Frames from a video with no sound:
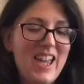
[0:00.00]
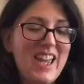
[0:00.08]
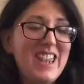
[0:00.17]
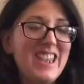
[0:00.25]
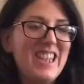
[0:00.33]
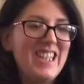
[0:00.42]

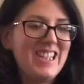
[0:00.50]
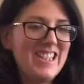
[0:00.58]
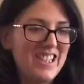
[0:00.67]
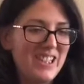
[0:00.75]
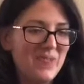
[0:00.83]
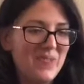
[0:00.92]

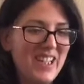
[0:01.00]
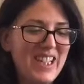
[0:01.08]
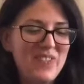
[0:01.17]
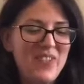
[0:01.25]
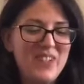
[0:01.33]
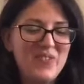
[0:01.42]
This little
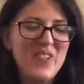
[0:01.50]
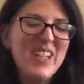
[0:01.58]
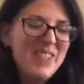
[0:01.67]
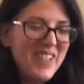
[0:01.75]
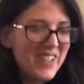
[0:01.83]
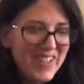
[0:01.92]
piggy went wee,
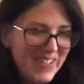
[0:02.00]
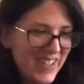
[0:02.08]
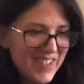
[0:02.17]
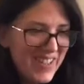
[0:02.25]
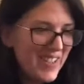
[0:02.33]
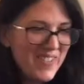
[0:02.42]
wee, wee,
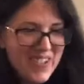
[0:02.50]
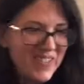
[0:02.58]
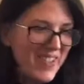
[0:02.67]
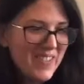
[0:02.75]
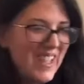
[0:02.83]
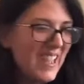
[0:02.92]
wee, wee, wee,
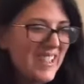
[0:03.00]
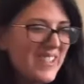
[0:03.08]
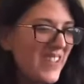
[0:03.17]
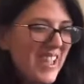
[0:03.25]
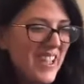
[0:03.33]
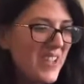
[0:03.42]
wee, wee, all
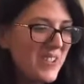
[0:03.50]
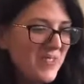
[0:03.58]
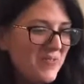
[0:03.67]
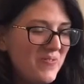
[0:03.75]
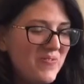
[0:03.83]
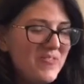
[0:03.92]
the way
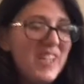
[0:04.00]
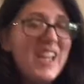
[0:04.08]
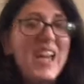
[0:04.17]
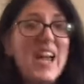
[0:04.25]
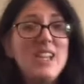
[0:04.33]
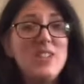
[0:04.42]
home.
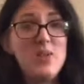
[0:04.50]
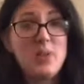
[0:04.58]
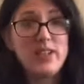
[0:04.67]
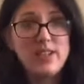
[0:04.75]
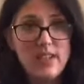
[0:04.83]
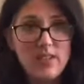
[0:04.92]
And
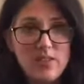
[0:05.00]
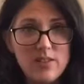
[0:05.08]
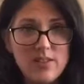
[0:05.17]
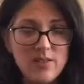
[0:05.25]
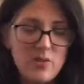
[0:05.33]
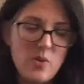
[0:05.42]
doing
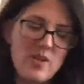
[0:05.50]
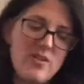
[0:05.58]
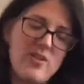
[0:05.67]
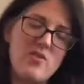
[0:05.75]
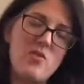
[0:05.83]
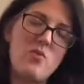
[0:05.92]
tickles, of
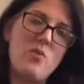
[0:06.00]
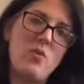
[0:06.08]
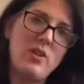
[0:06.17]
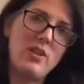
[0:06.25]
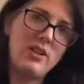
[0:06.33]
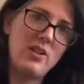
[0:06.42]
course, as you
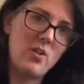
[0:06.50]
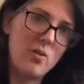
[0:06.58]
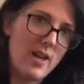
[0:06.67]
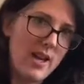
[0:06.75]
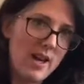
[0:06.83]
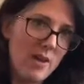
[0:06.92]
work your
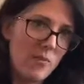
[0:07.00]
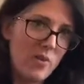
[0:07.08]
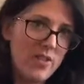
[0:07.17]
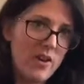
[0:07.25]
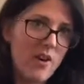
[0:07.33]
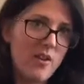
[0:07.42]
way up
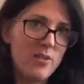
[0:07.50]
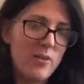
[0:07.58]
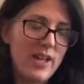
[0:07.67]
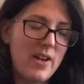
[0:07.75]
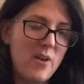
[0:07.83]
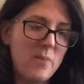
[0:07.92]
with the all the
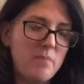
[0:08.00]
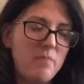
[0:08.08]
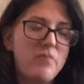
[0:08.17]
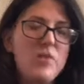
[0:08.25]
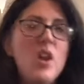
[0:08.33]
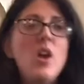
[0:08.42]
way home.
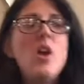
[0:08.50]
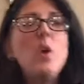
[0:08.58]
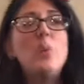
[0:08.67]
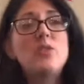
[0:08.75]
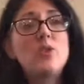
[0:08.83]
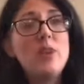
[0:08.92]

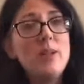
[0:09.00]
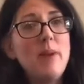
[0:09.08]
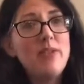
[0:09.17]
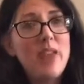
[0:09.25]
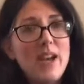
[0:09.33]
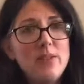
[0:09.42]
What's great
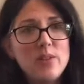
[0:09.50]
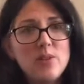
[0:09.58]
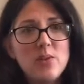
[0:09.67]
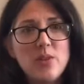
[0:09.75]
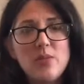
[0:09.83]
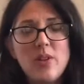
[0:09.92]
about that
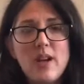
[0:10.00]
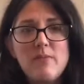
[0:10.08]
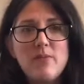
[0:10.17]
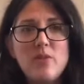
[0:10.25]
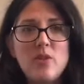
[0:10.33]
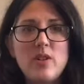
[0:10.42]
nursery
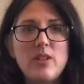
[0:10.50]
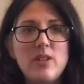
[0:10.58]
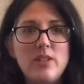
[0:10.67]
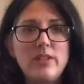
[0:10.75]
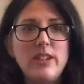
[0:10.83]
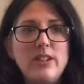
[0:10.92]
rhyme for
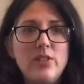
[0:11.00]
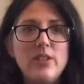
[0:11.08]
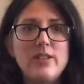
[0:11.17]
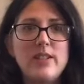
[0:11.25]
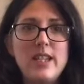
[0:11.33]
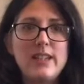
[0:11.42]
early
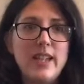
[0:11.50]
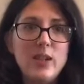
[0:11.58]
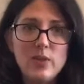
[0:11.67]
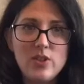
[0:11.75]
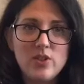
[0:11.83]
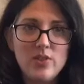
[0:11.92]
literacy and
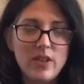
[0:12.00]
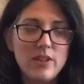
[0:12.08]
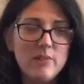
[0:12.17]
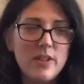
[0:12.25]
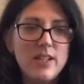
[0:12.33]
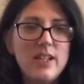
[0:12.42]
language
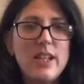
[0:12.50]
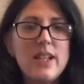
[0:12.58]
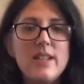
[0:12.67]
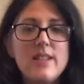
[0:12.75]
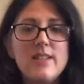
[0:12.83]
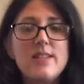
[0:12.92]
development
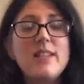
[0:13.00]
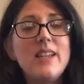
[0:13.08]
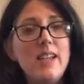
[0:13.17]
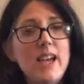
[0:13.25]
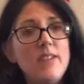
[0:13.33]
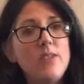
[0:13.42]
is,
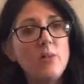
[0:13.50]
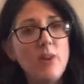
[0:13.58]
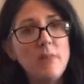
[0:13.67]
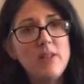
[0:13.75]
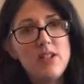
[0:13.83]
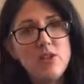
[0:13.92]
again, the
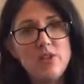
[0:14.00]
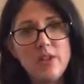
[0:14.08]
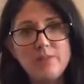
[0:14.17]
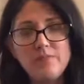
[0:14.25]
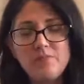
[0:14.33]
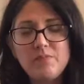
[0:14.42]
repetition.